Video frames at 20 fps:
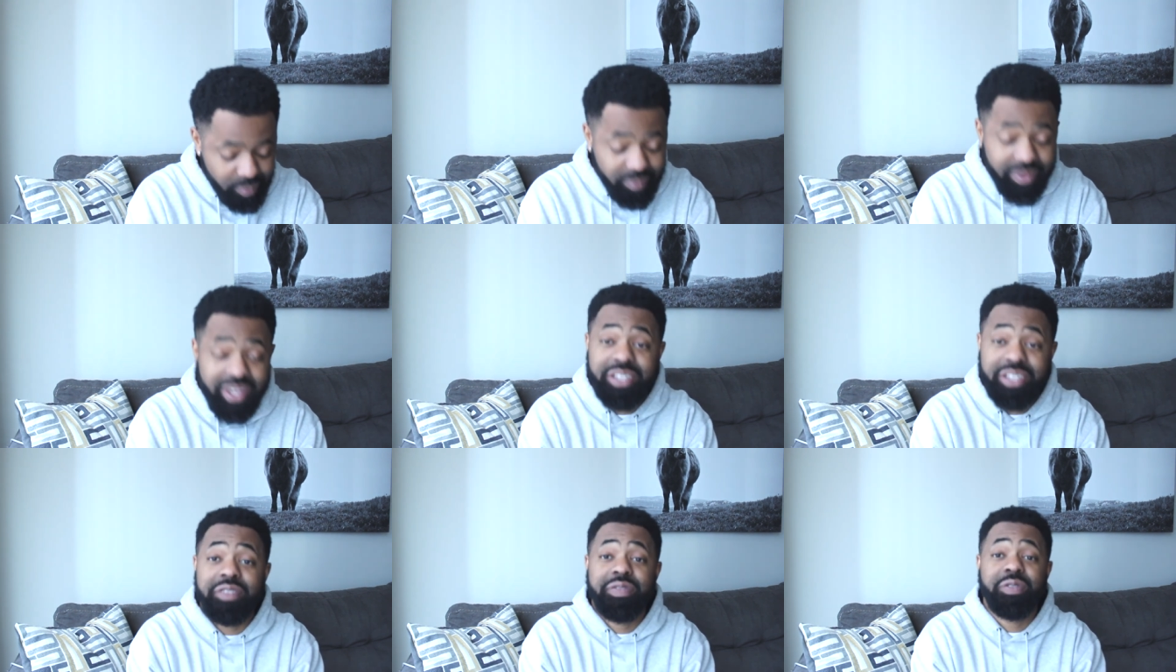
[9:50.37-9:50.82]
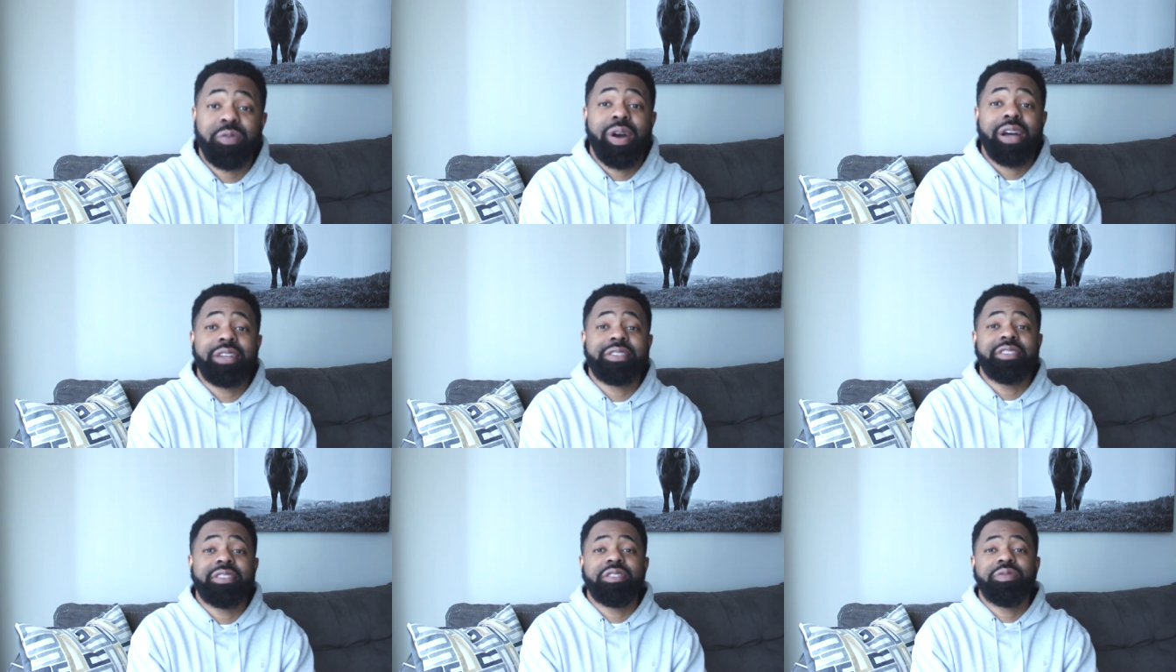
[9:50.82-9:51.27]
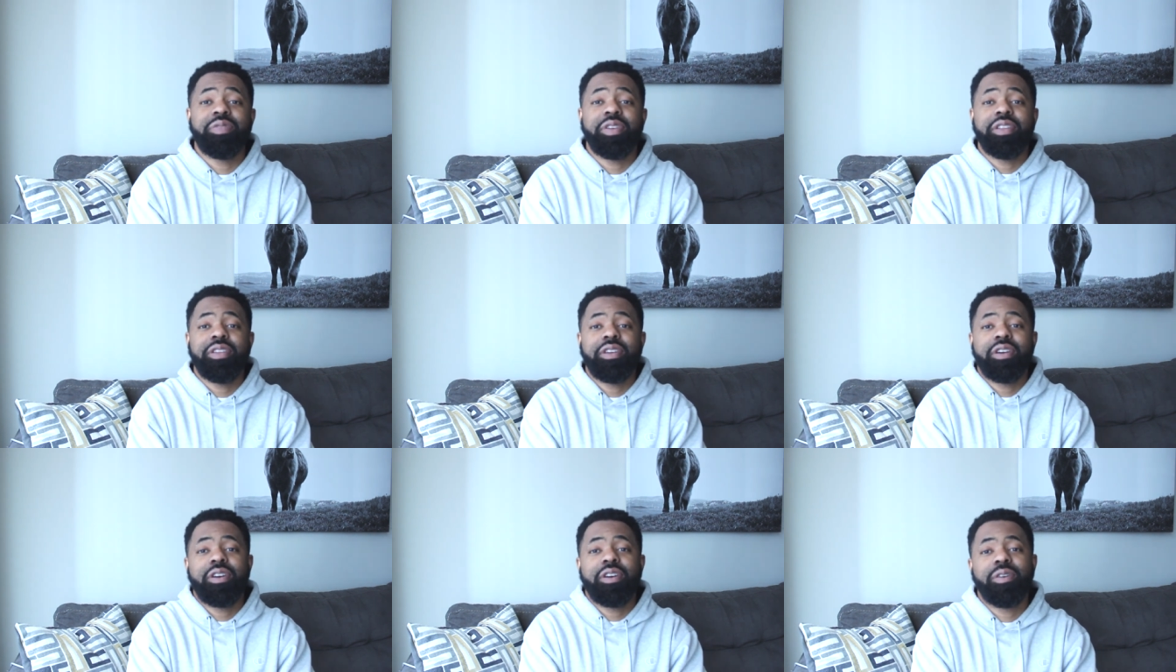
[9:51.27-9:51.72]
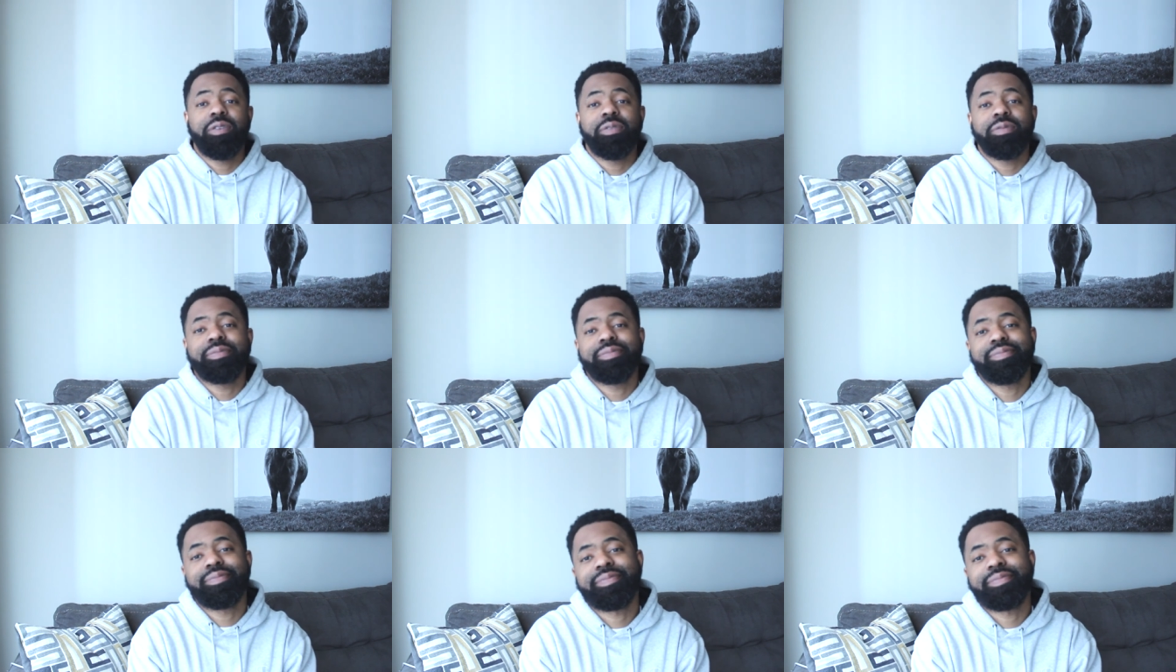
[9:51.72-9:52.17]
thank you for watching this
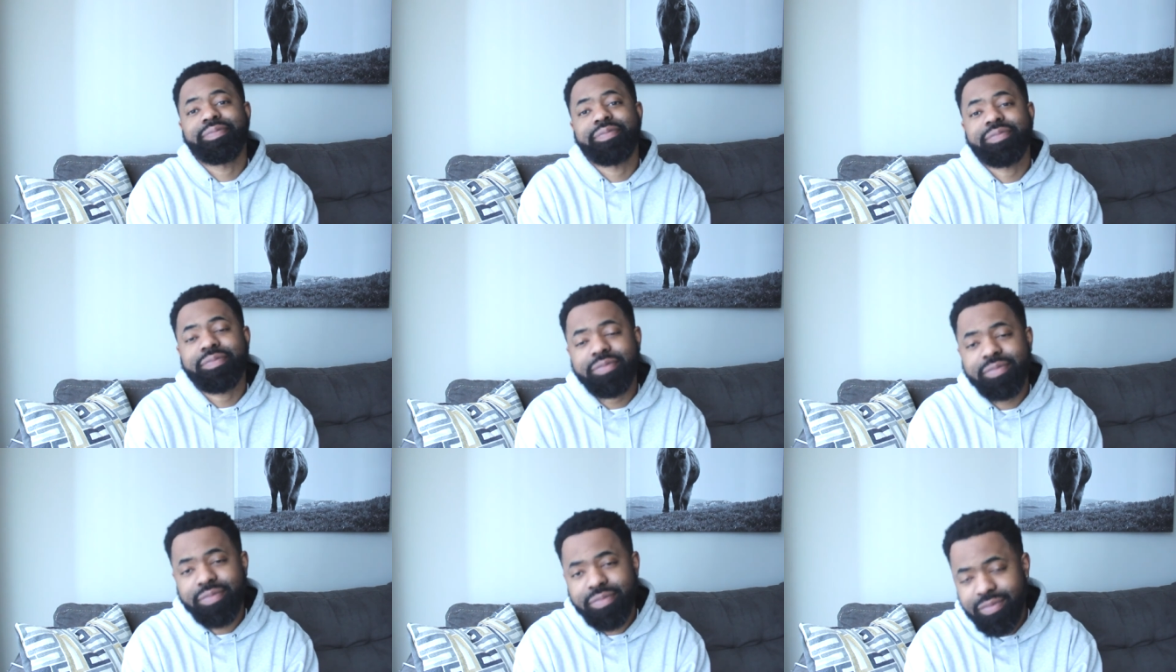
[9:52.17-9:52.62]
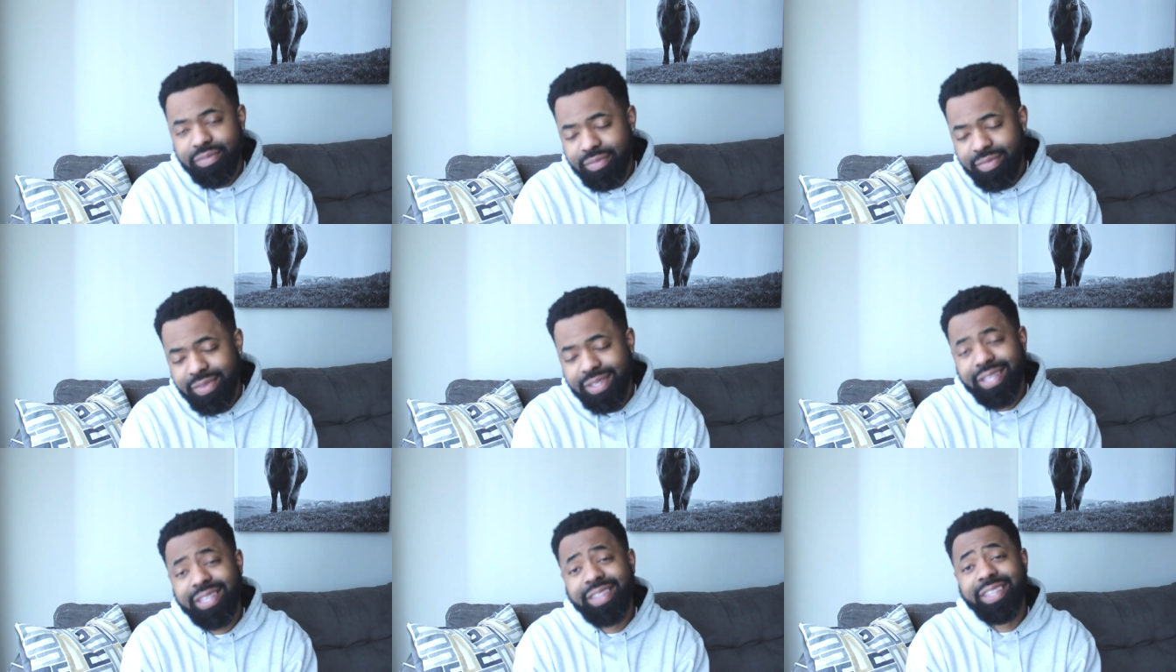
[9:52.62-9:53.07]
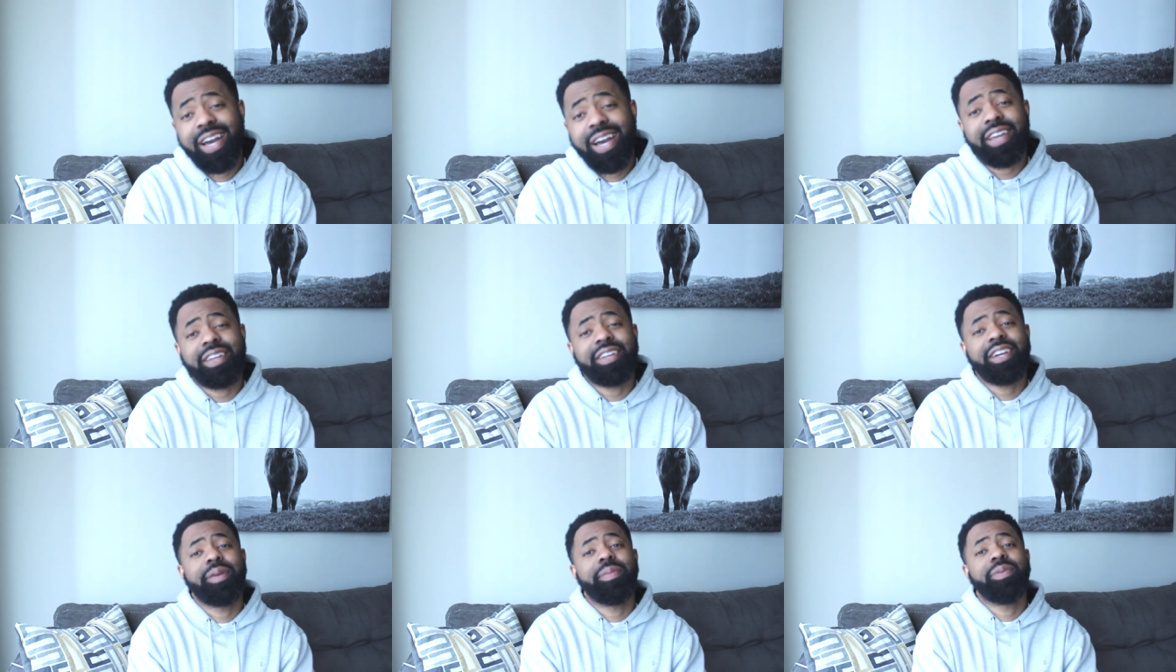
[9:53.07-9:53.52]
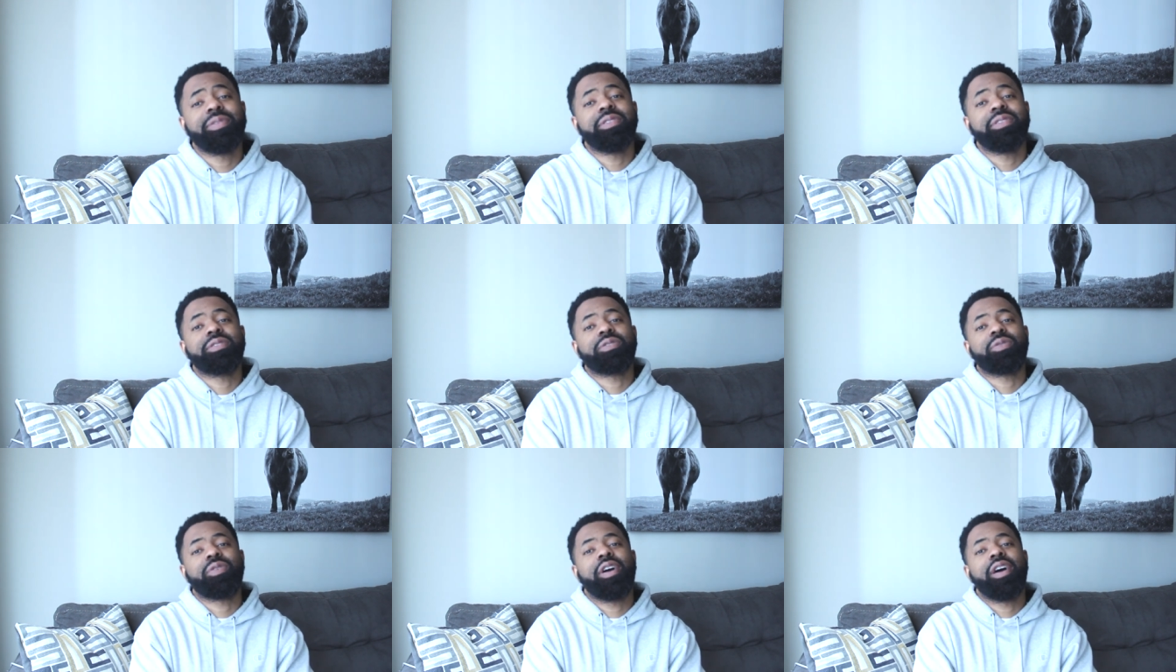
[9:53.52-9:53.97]
video. Like, comment,
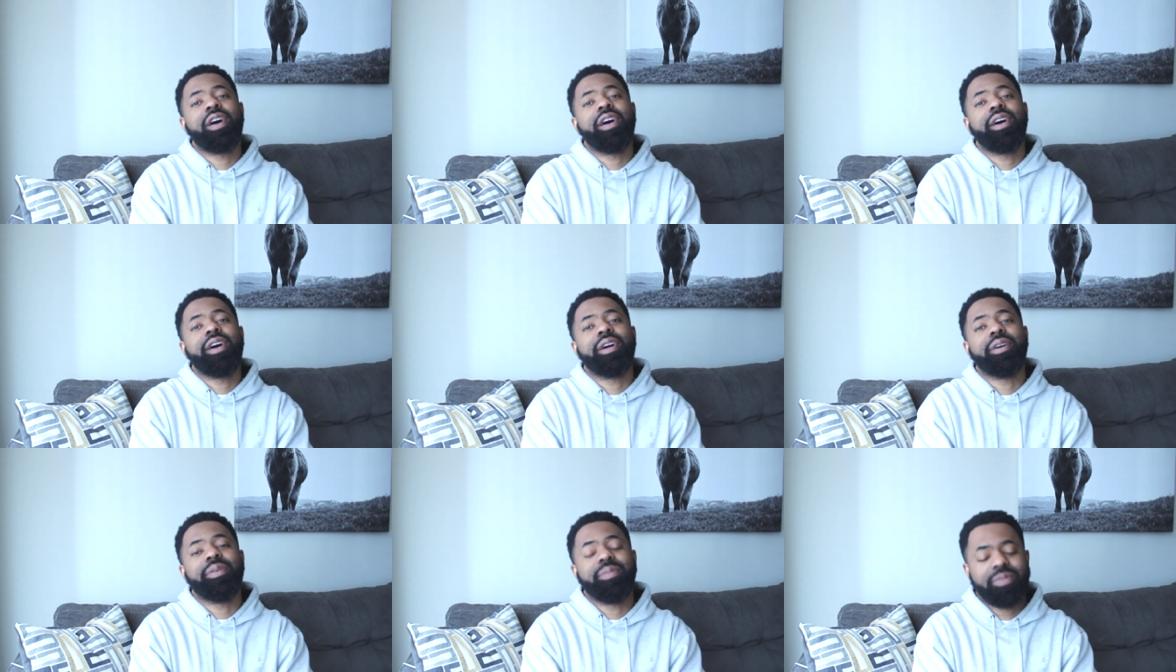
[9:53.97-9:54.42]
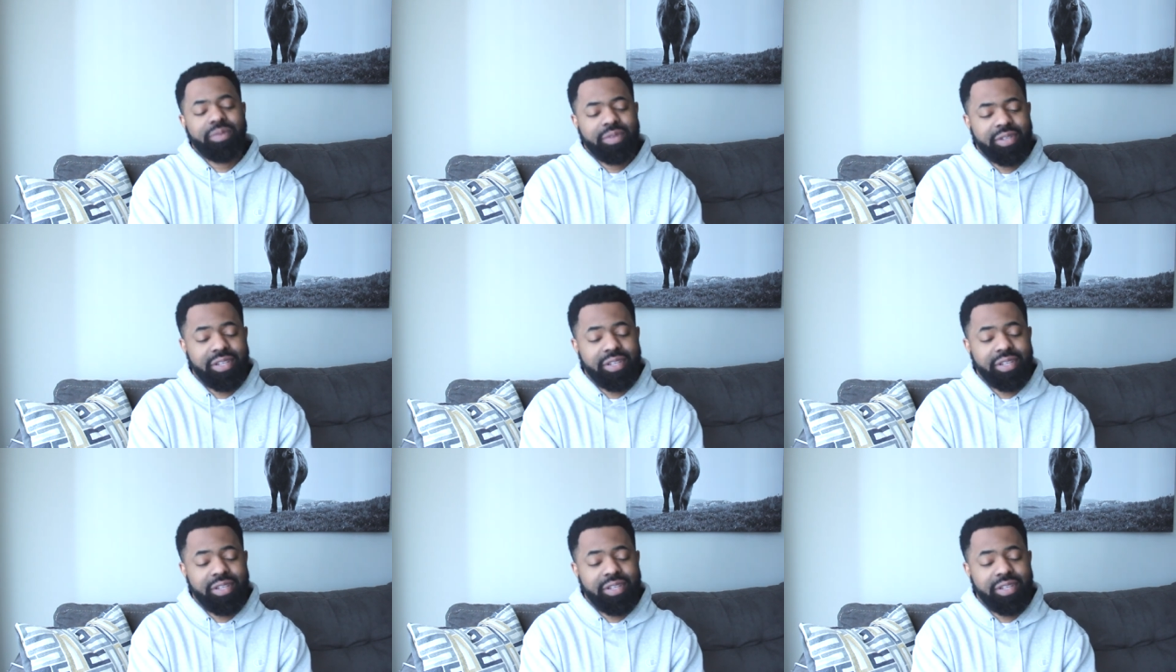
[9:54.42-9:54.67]
subscribe,